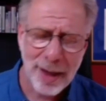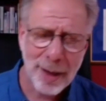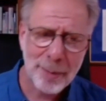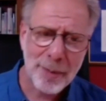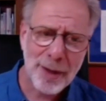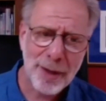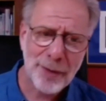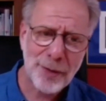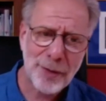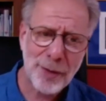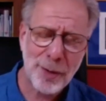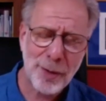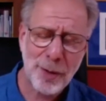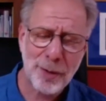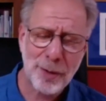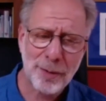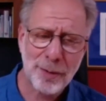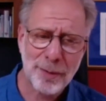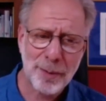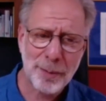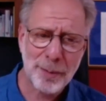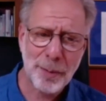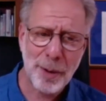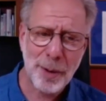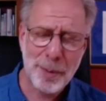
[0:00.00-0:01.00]
if you'll
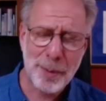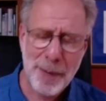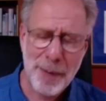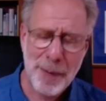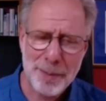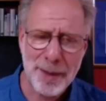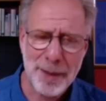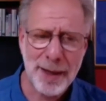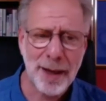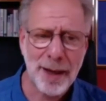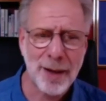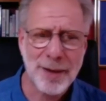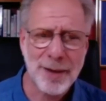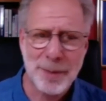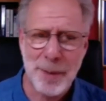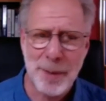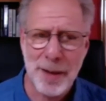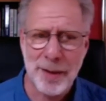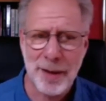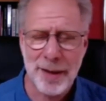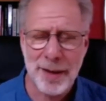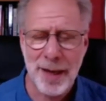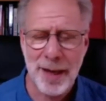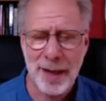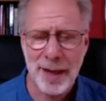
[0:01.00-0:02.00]
permit me, I'll
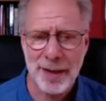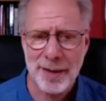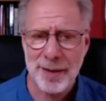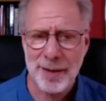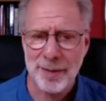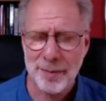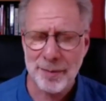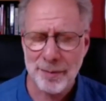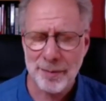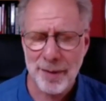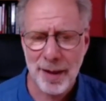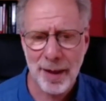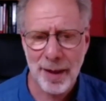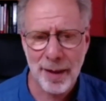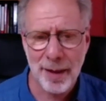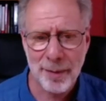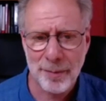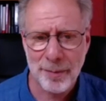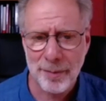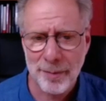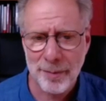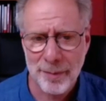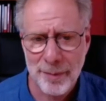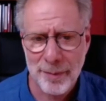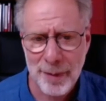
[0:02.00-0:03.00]
spend the next
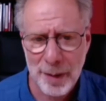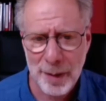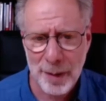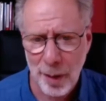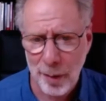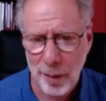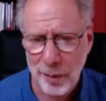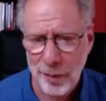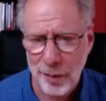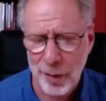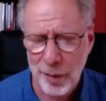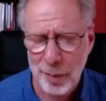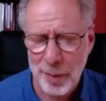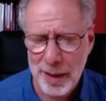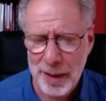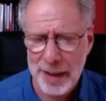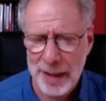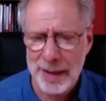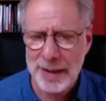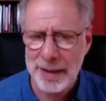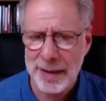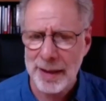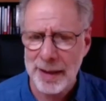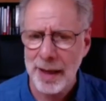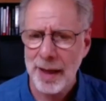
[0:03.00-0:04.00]
few
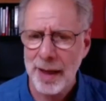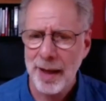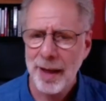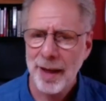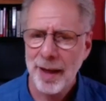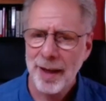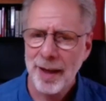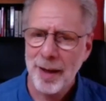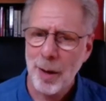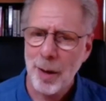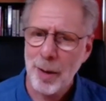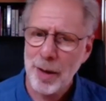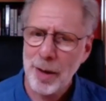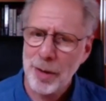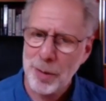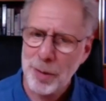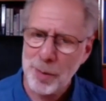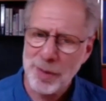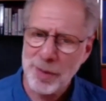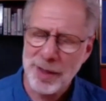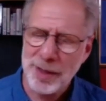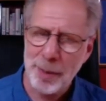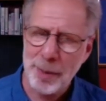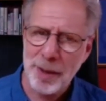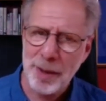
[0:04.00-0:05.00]
minutes going through
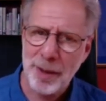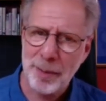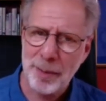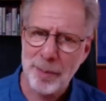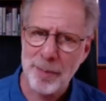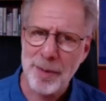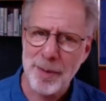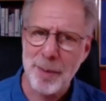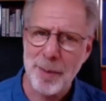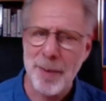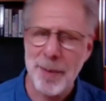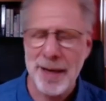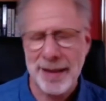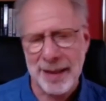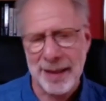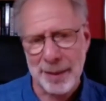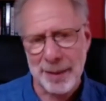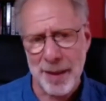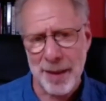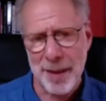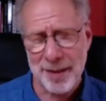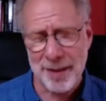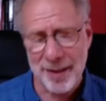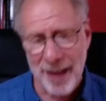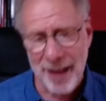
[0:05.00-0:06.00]
some of the basic
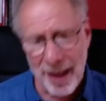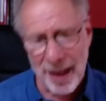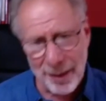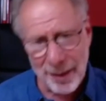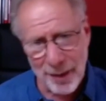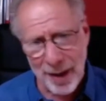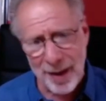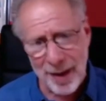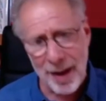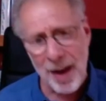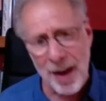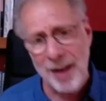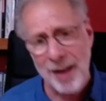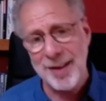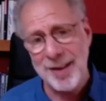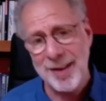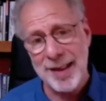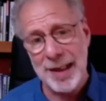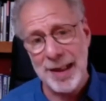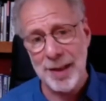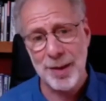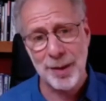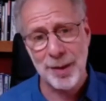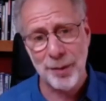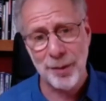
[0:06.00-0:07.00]
myths, kind of a
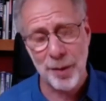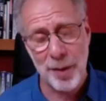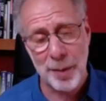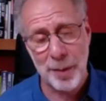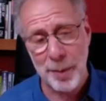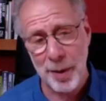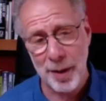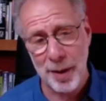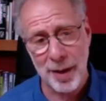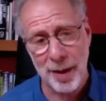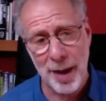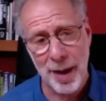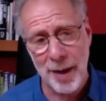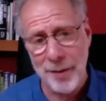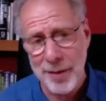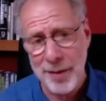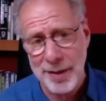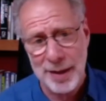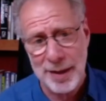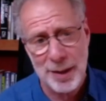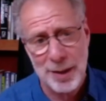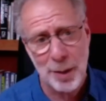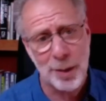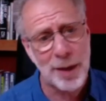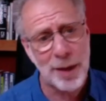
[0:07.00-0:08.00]
teaser for the book. I
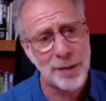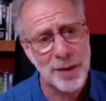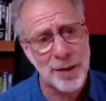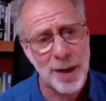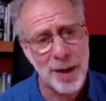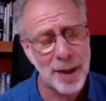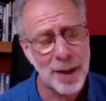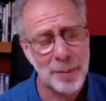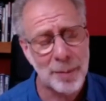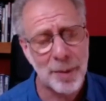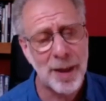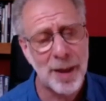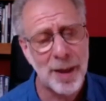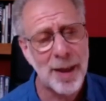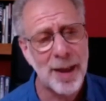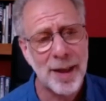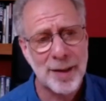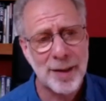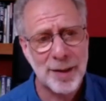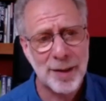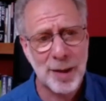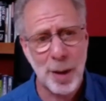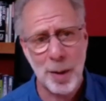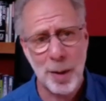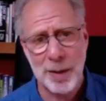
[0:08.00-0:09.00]
obviously don't have time
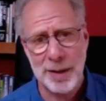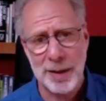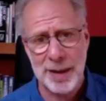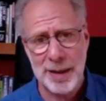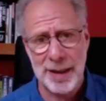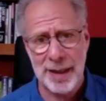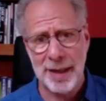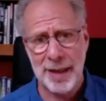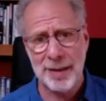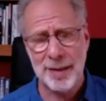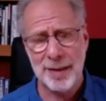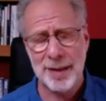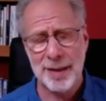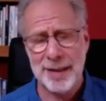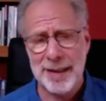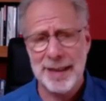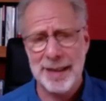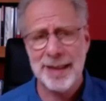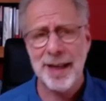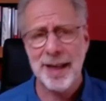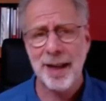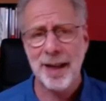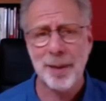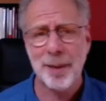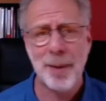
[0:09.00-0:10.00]
to go into
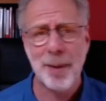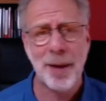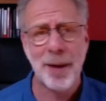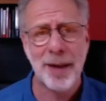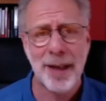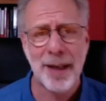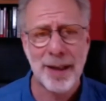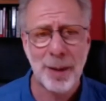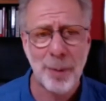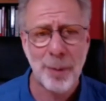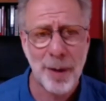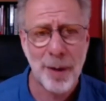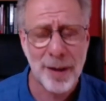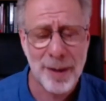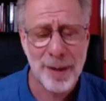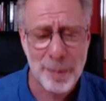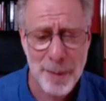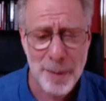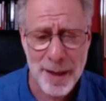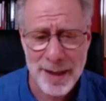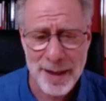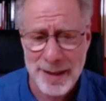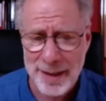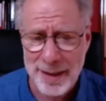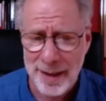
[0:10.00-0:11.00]
detail about any one of the
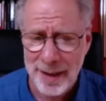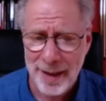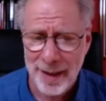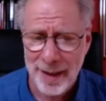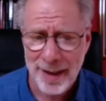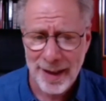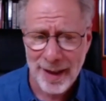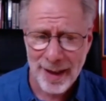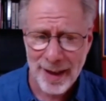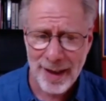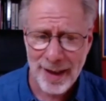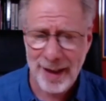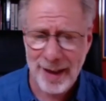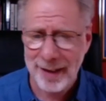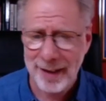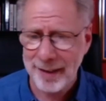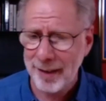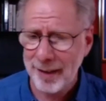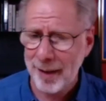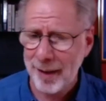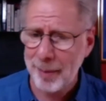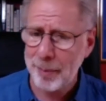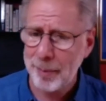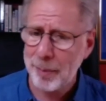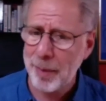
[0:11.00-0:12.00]
myths. And
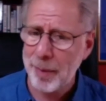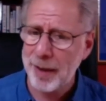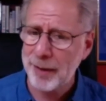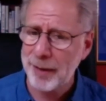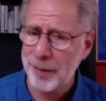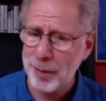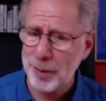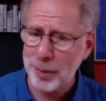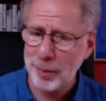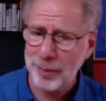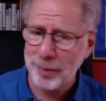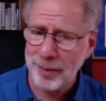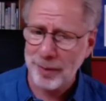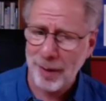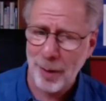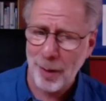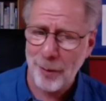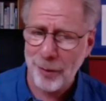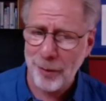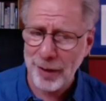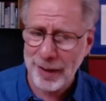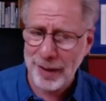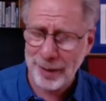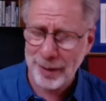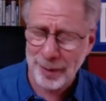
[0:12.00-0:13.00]
but if you,
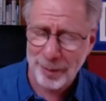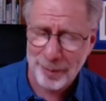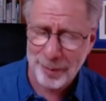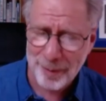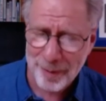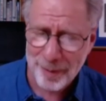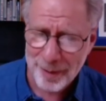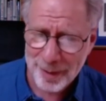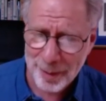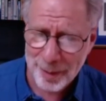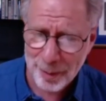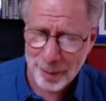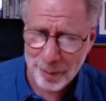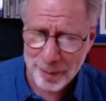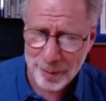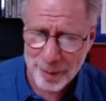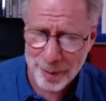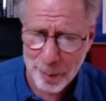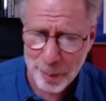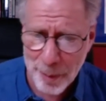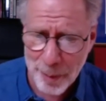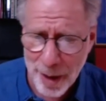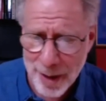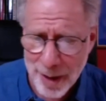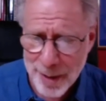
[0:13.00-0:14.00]
hopefully you'll
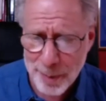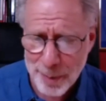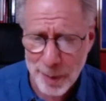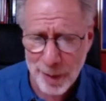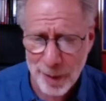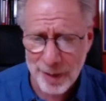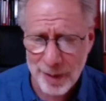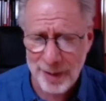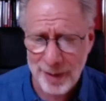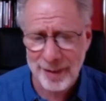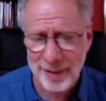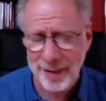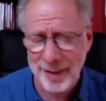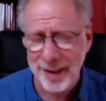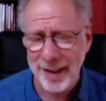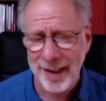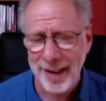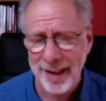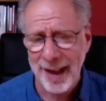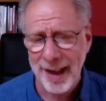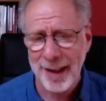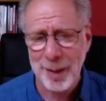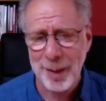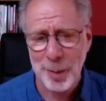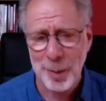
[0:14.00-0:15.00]
buy the book and
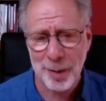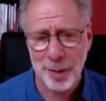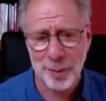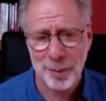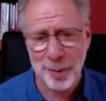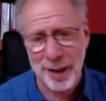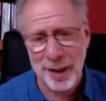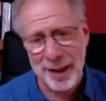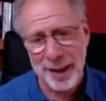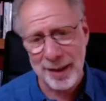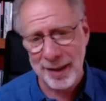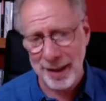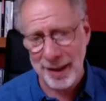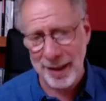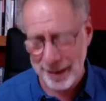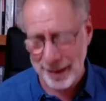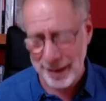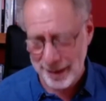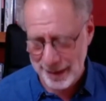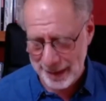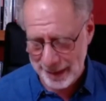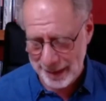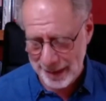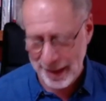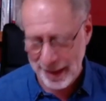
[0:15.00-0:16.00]
you can read in
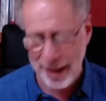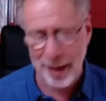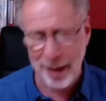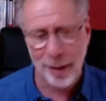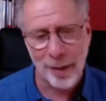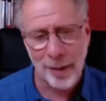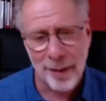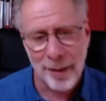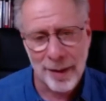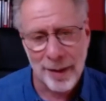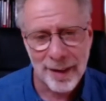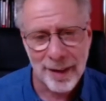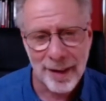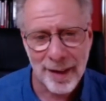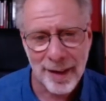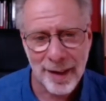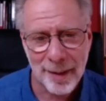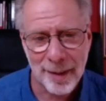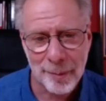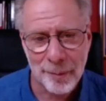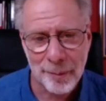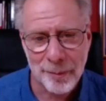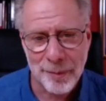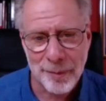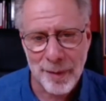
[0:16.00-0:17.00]
detail
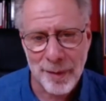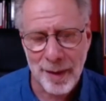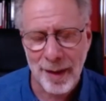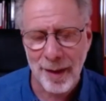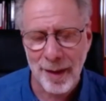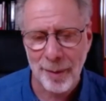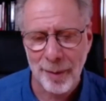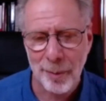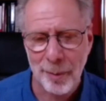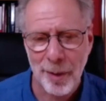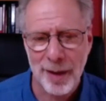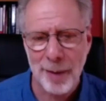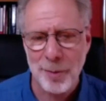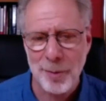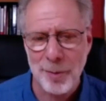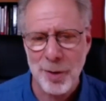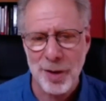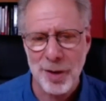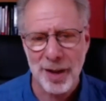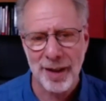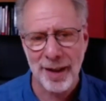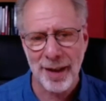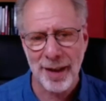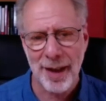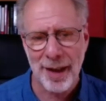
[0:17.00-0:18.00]
what I'm just
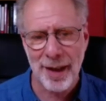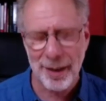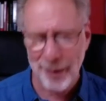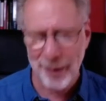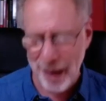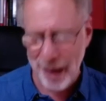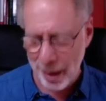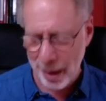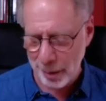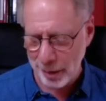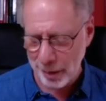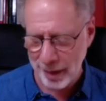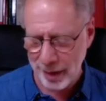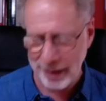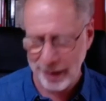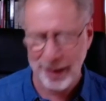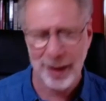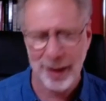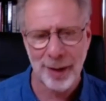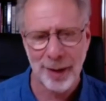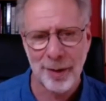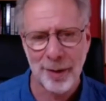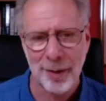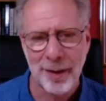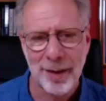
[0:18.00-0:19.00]
gonna kind of outline
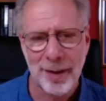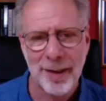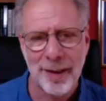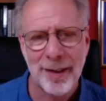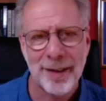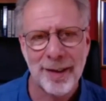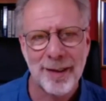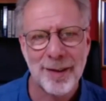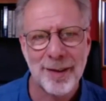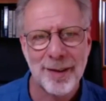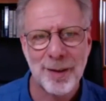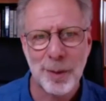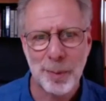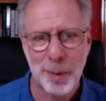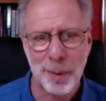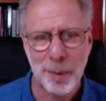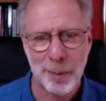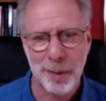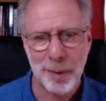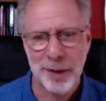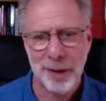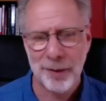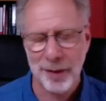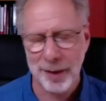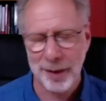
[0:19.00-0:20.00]
here super
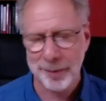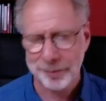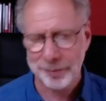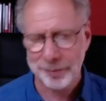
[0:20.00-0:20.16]
briefly.